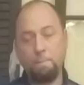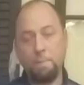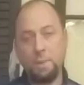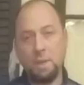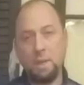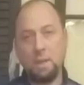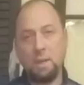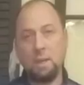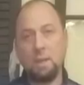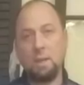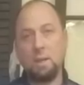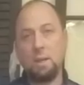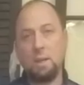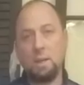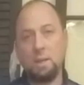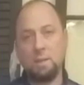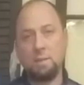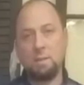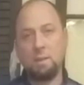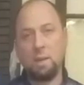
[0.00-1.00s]
B,
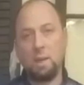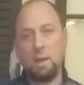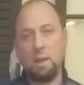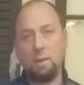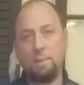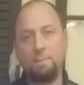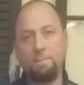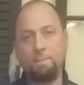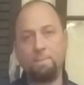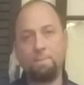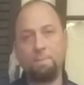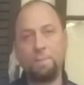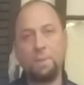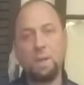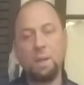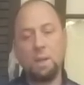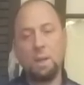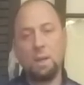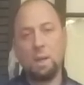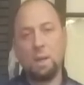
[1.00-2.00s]
and C.
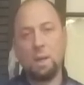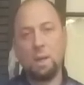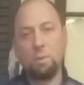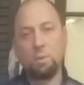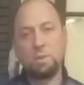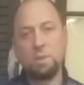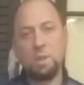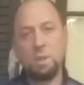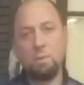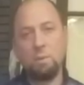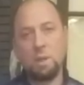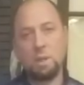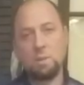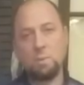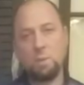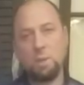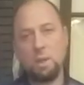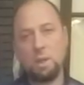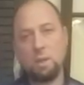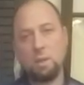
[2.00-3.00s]
I will see you
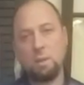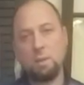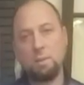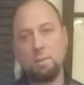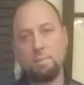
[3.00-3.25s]
next week.